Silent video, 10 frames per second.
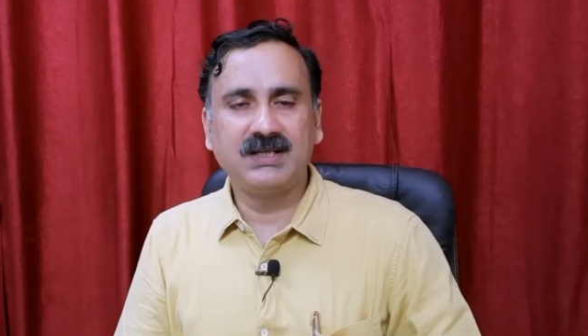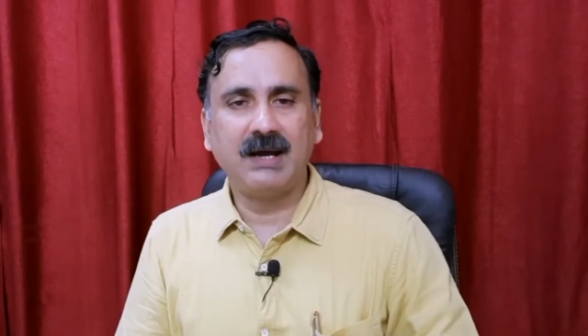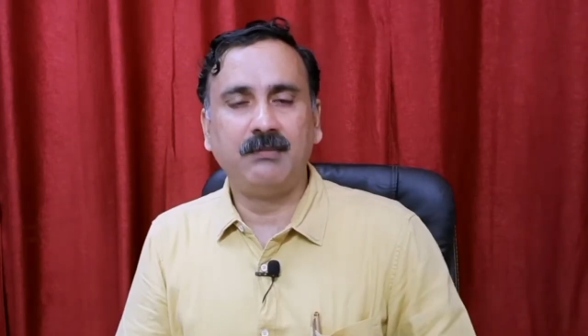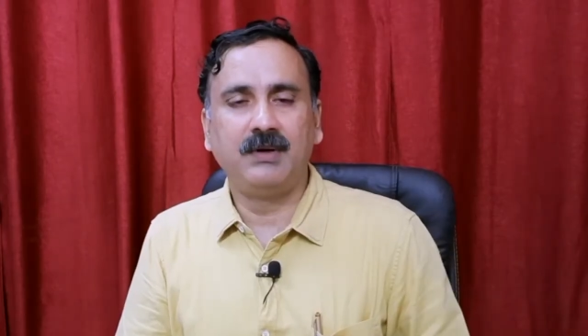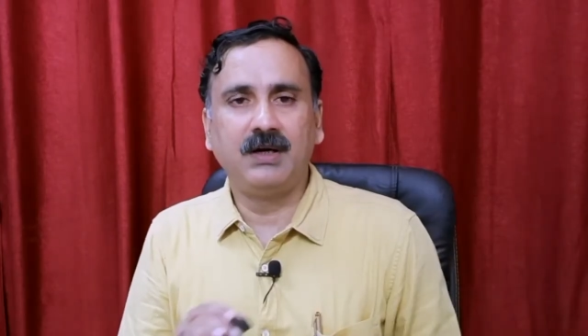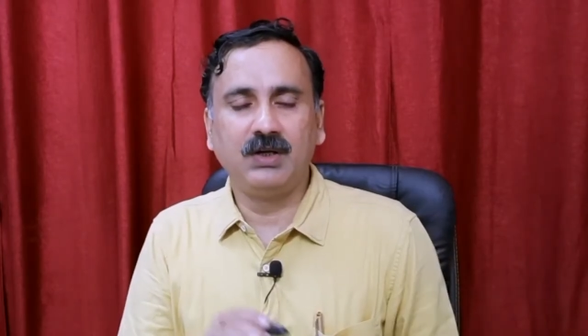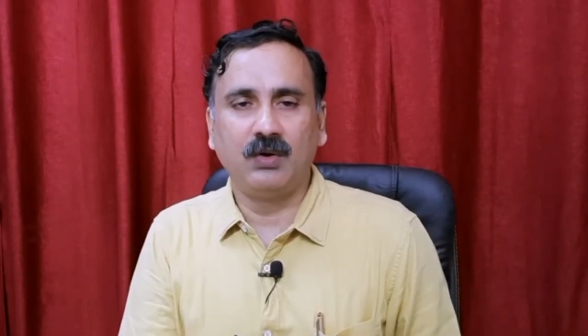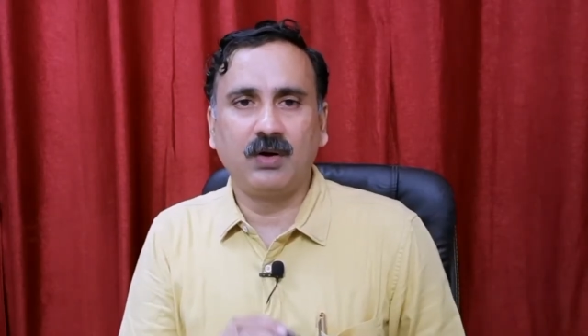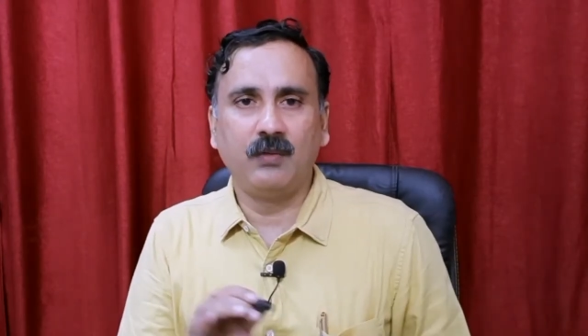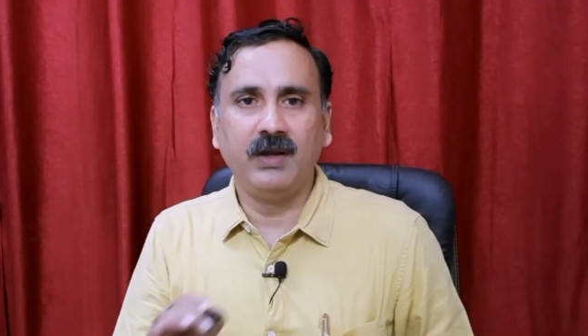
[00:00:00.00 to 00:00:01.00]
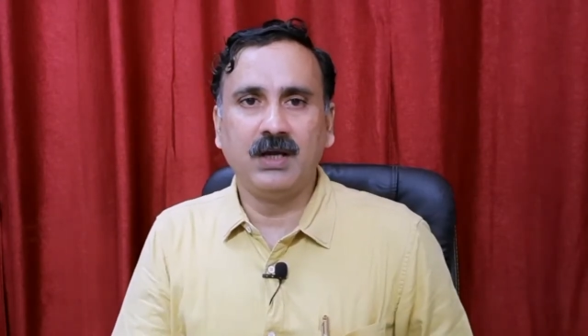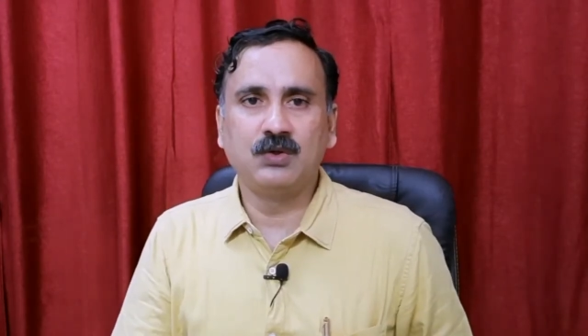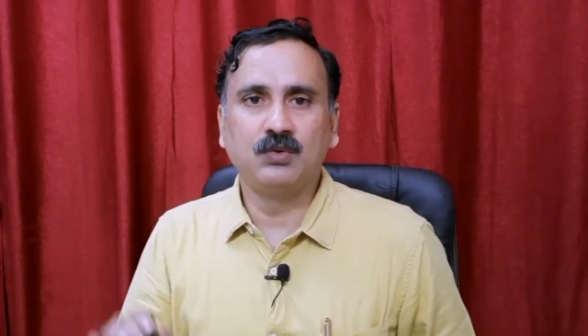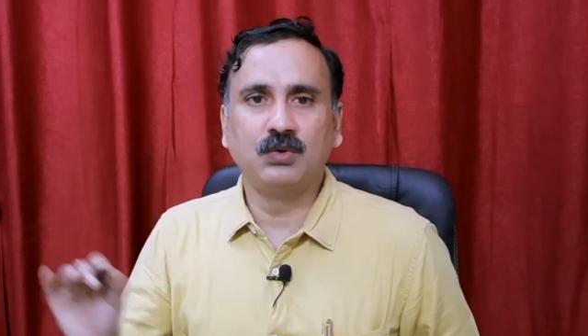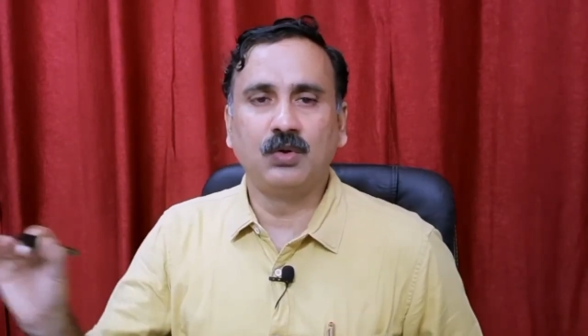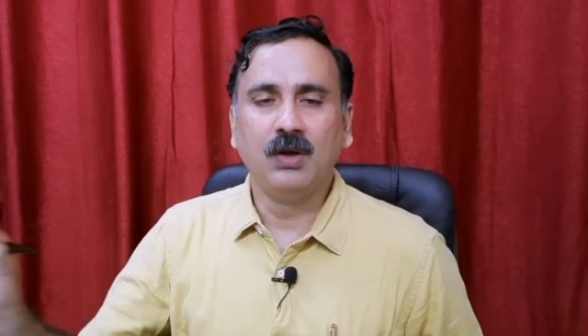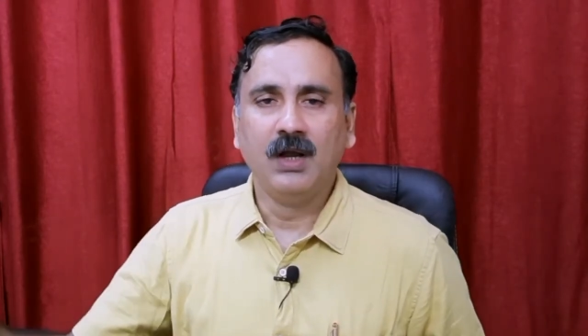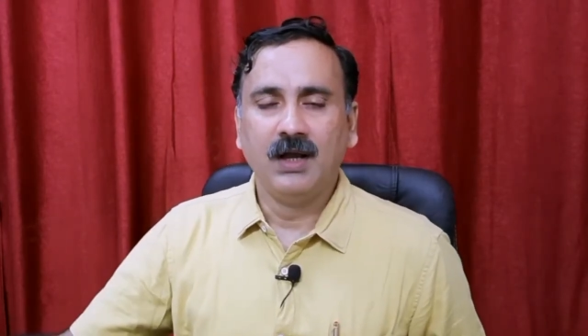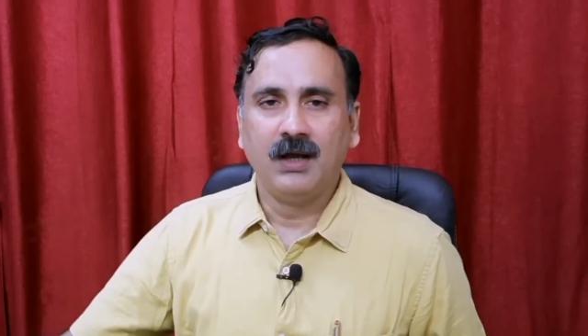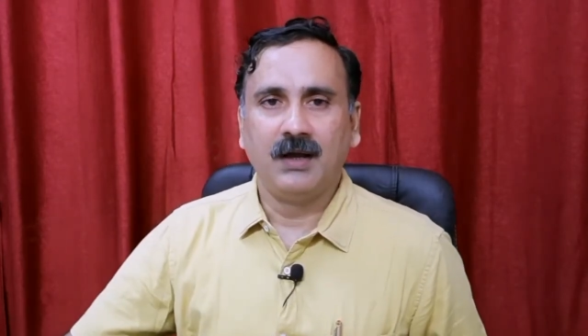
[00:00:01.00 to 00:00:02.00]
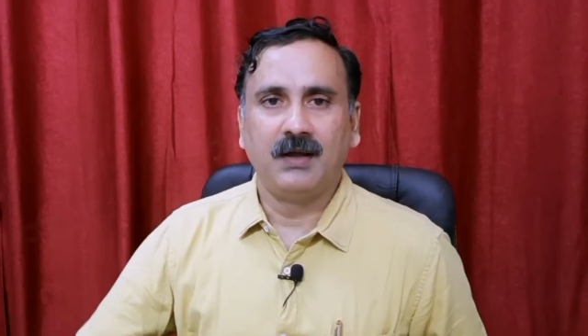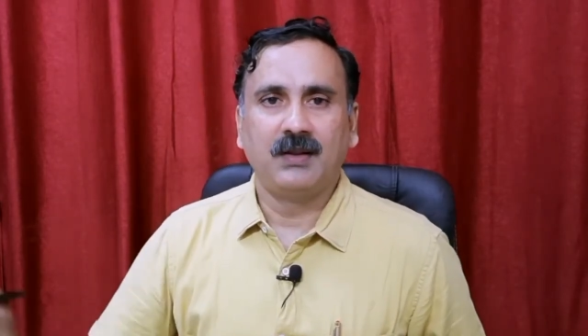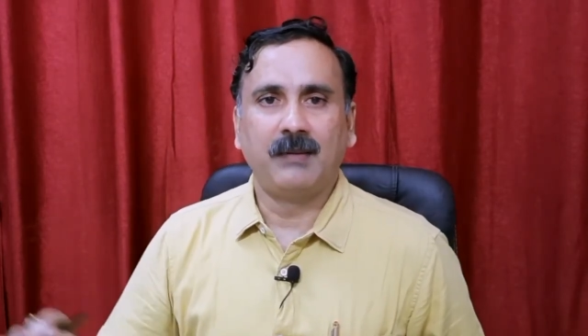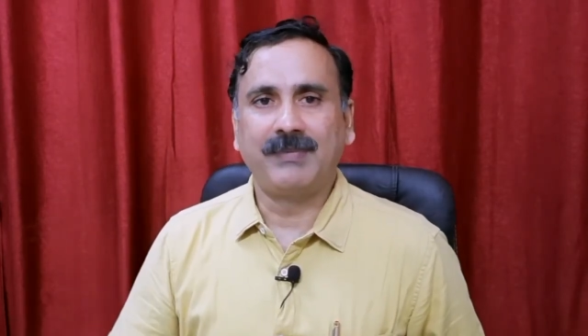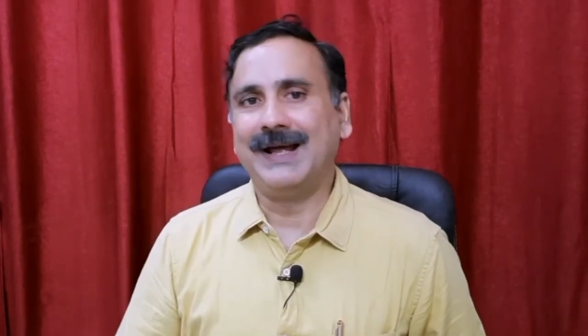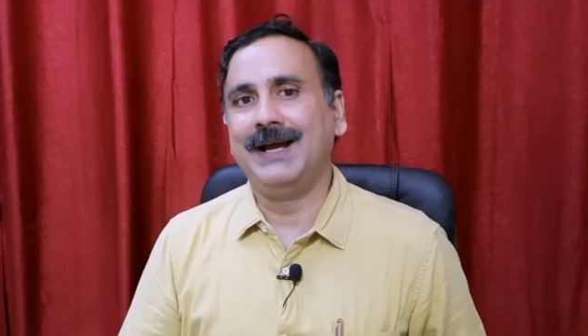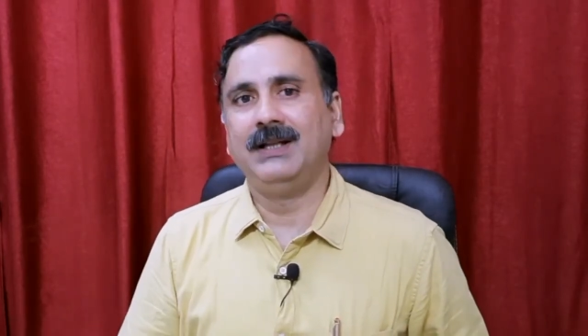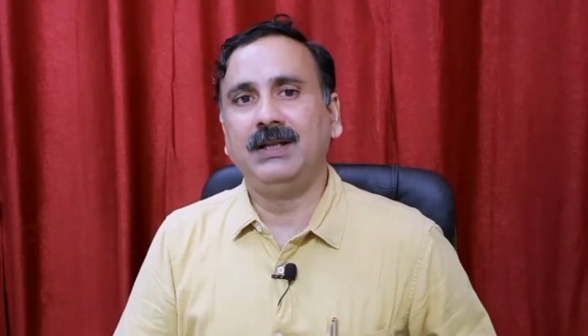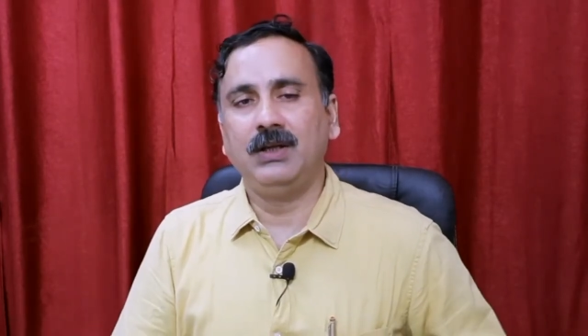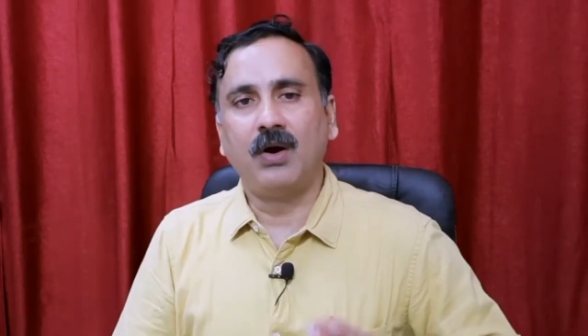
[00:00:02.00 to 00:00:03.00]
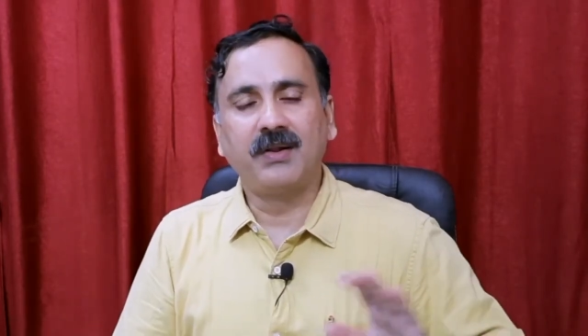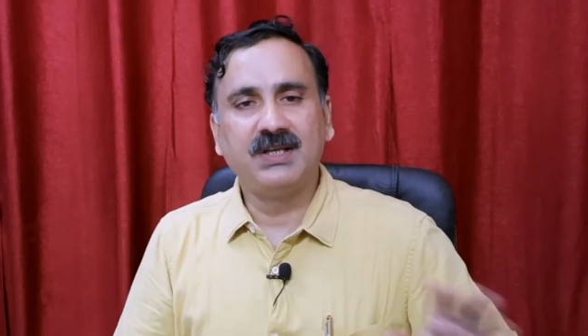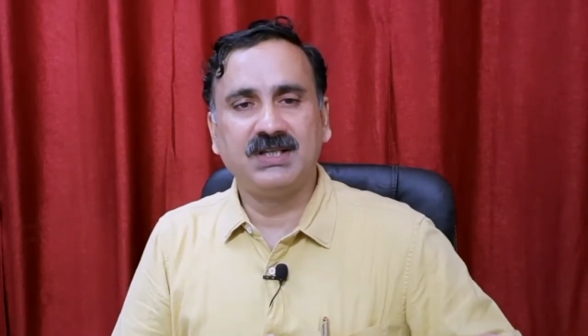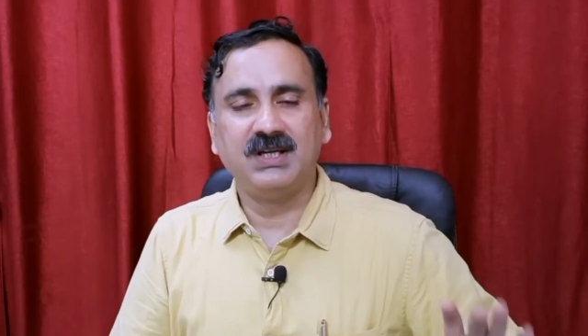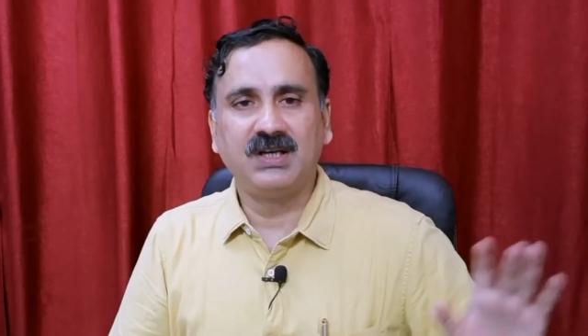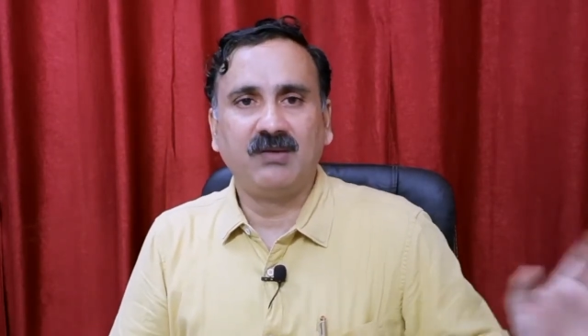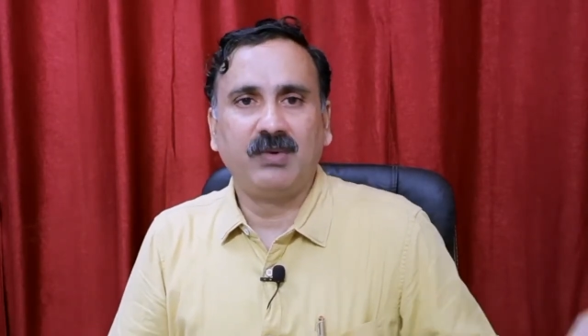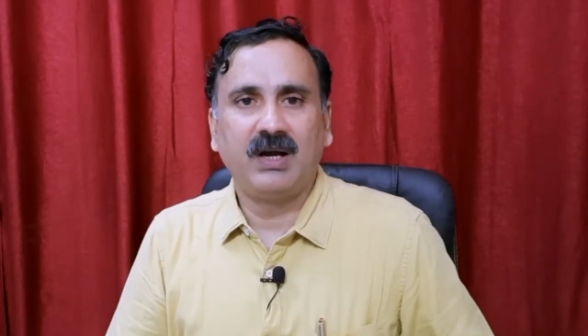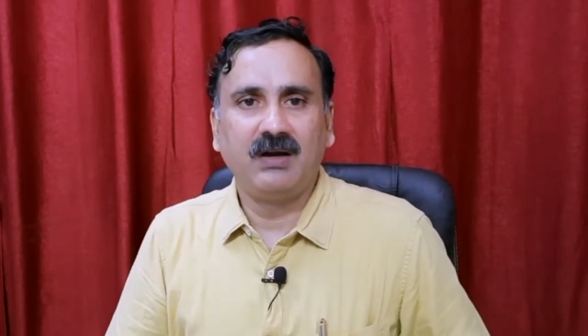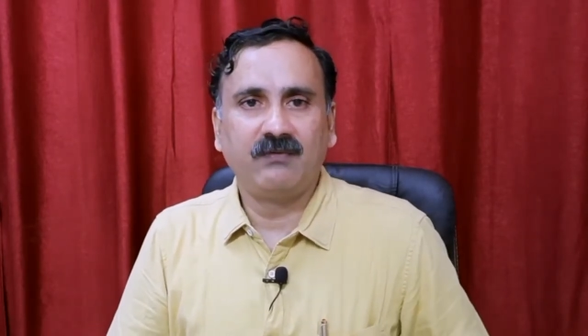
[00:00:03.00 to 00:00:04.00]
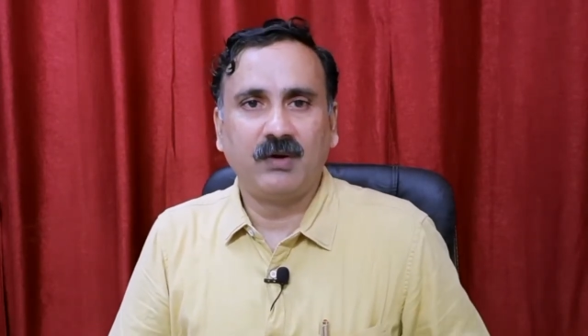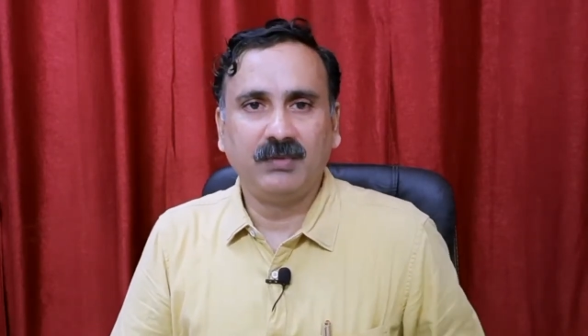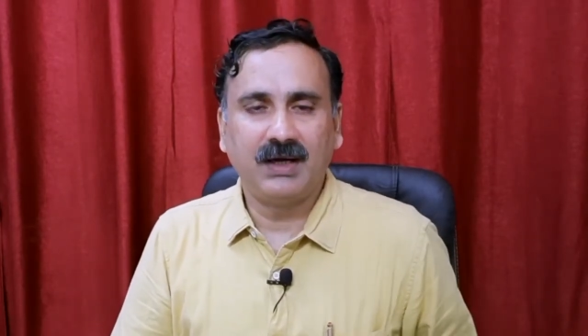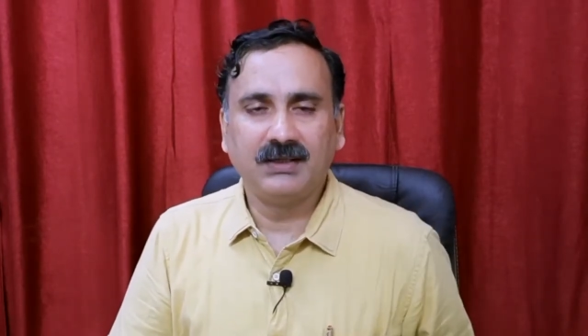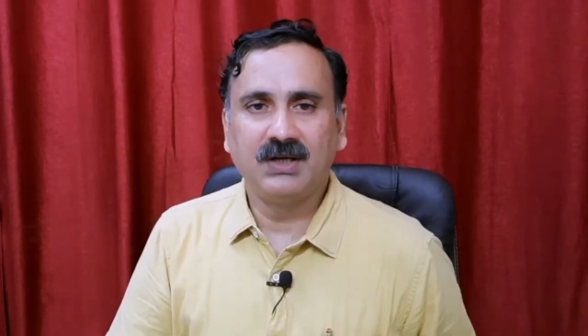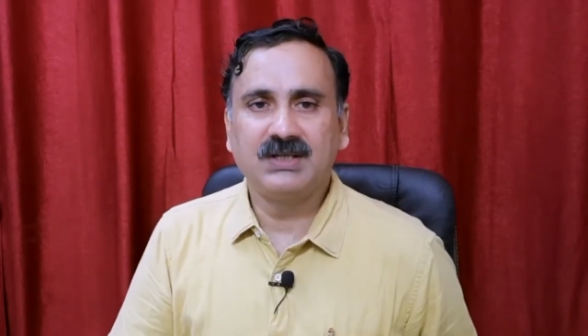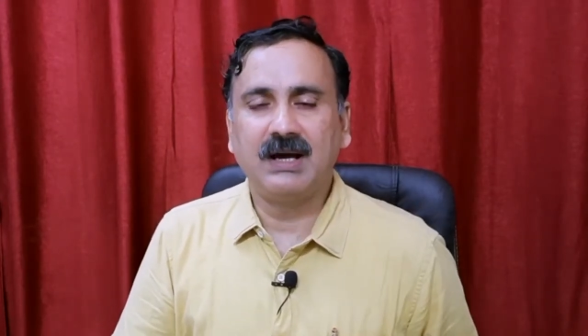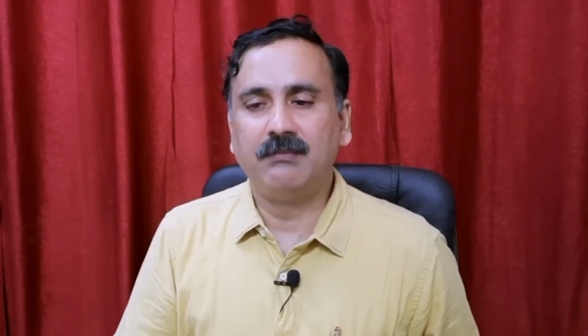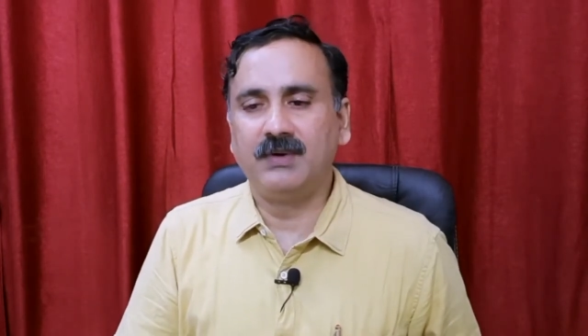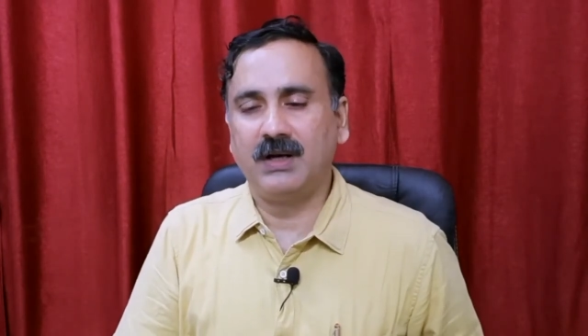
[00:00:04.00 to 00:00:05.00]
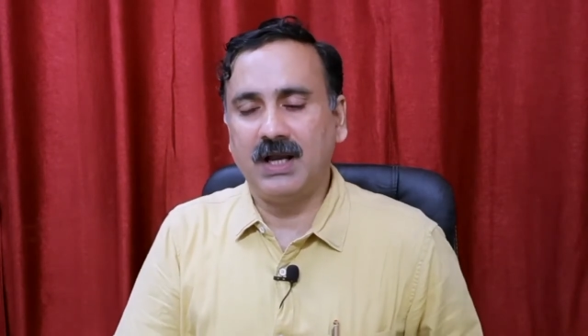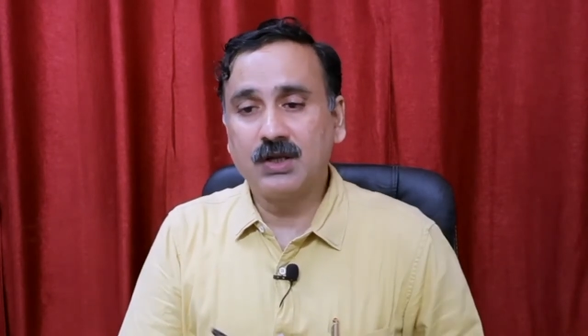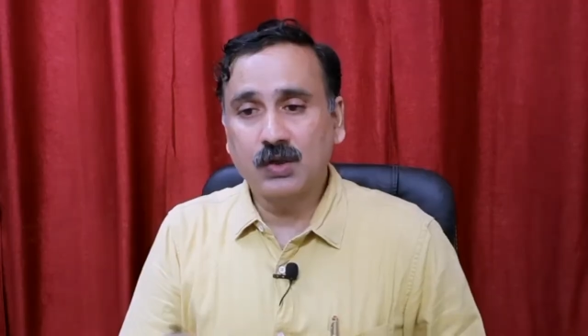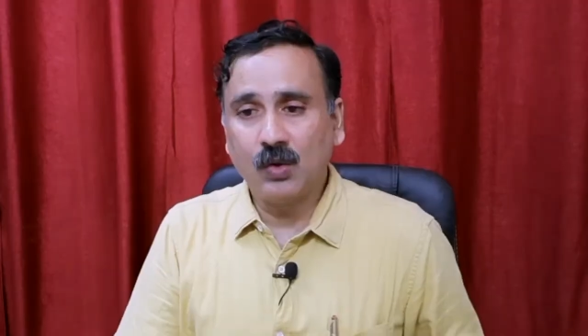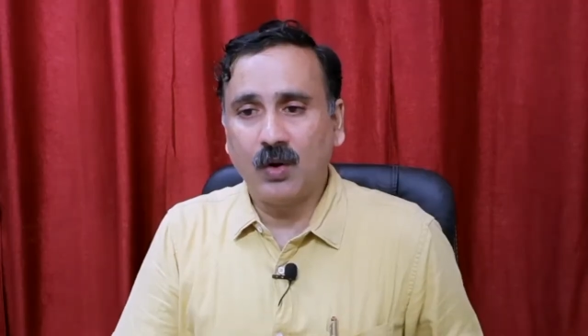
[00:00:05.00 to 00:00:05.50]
chamber you are going to th uh, supply the oxygenated blood from the other chamber and so